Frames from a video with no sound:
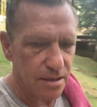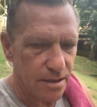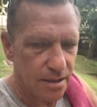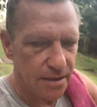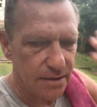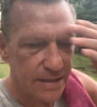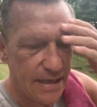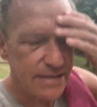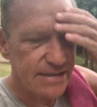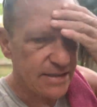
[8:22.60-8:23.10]

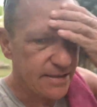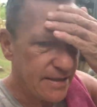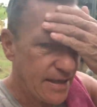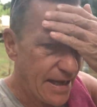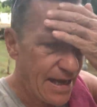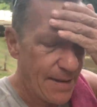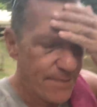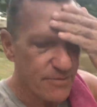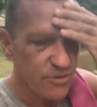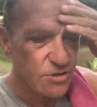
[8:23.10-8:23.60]
And that
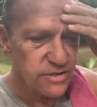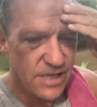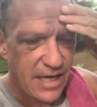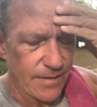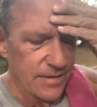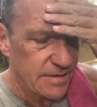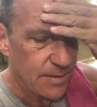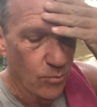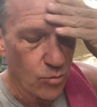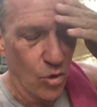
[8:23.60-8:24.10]
happens all the time
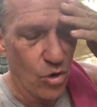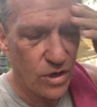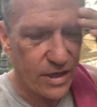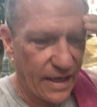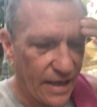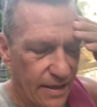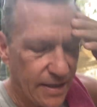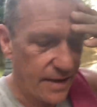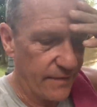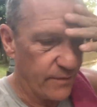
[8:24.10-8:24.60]
because I'm
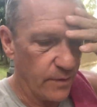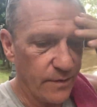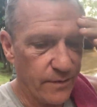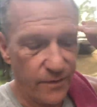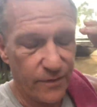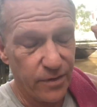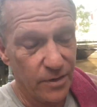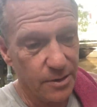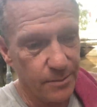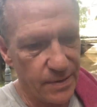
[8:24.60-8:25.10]
walking. If
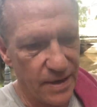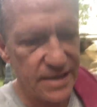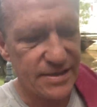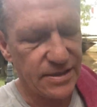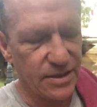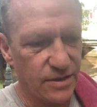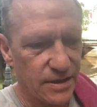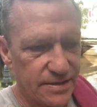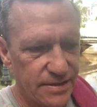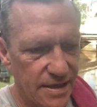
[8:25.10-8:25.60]
you're on the
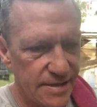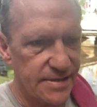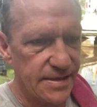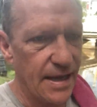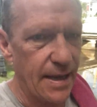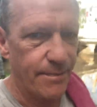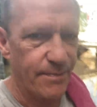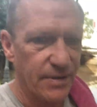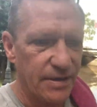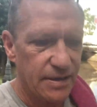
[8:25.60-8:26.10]
bicycle, it doesn't
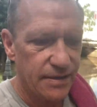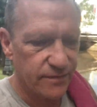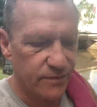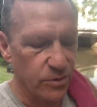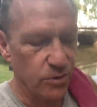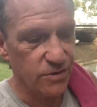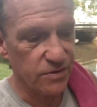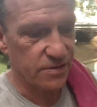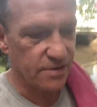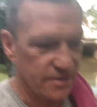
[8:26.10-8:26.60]
happen, of
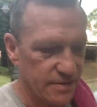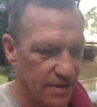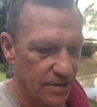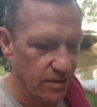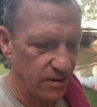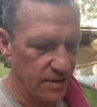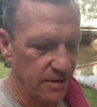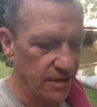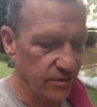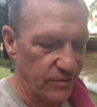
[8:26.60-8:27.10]
course, so they're
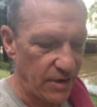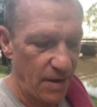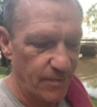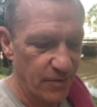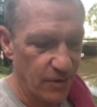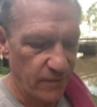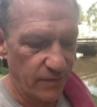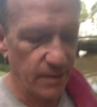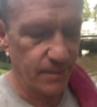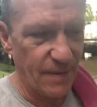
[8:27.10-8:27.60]
not going to grab
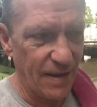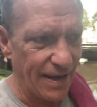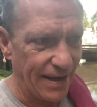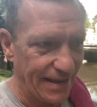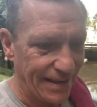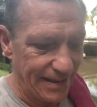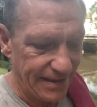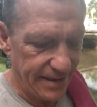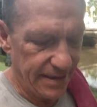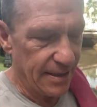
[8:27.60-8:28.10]
you off the bike.
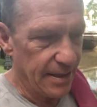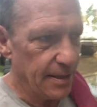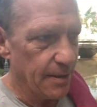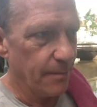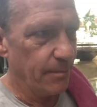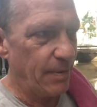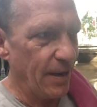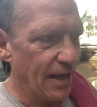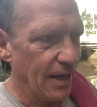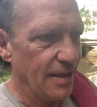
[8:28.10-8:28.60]

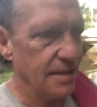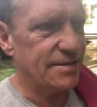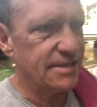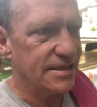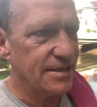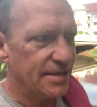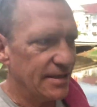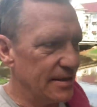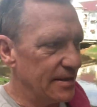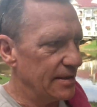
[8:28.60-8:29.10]
But
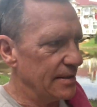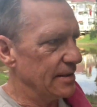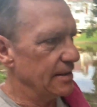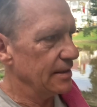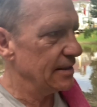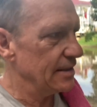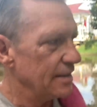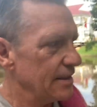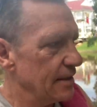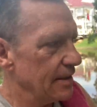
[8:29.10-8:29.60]

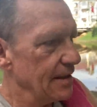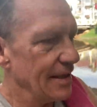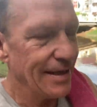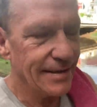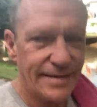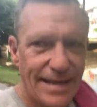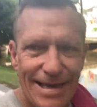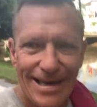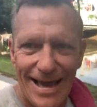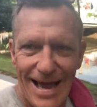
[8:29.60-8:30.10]

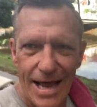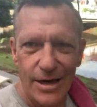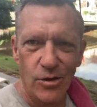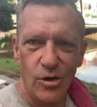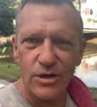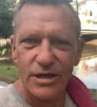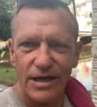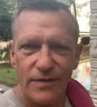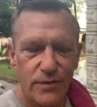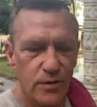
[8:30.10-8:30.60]
they
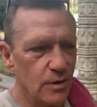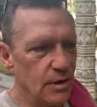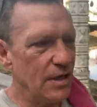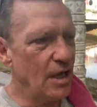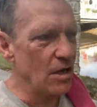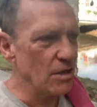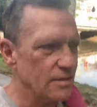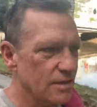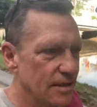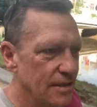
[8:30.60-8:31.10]
cannot leave you
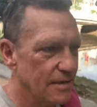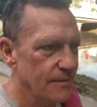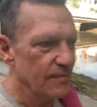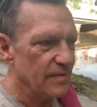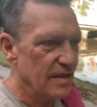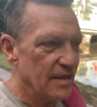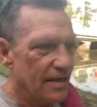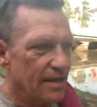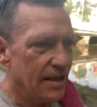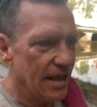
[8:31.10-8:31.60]
alone.
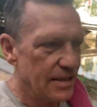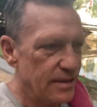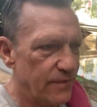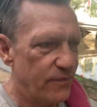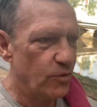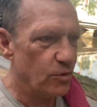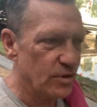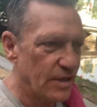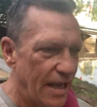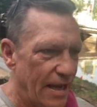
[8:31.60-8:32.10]
And if
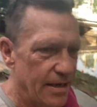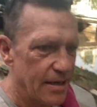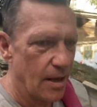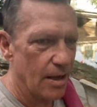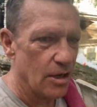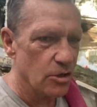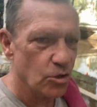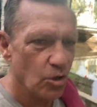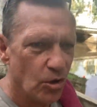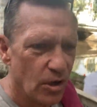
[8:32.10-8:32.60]
you get
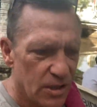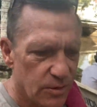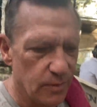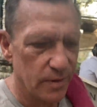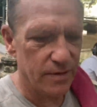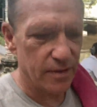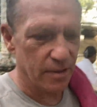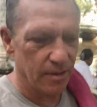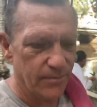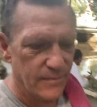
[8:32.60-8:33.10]
annoyed
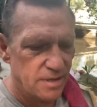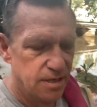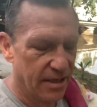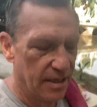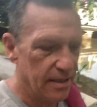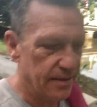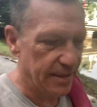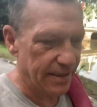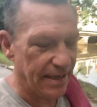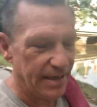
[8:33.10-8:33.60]
with them,
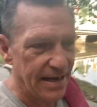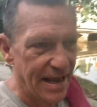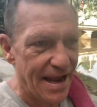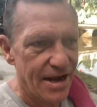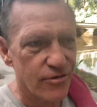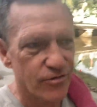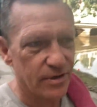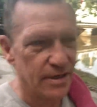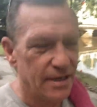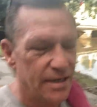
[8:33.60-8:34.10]
they get
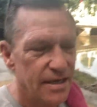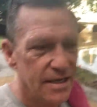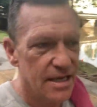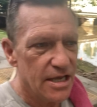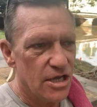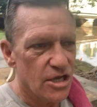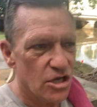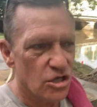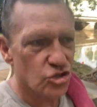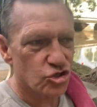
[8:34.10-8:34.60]
angry
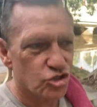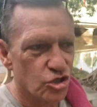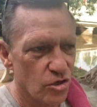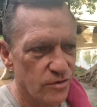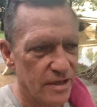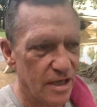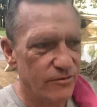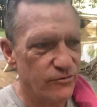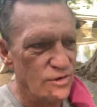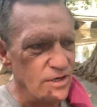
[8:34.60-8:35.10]
and show
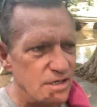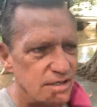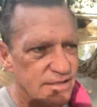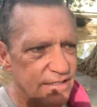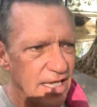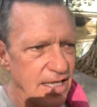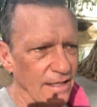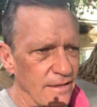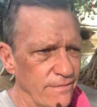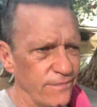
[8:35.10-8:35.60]
their real
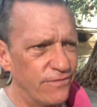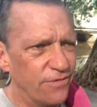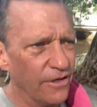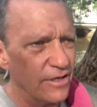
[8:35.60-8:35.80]
self,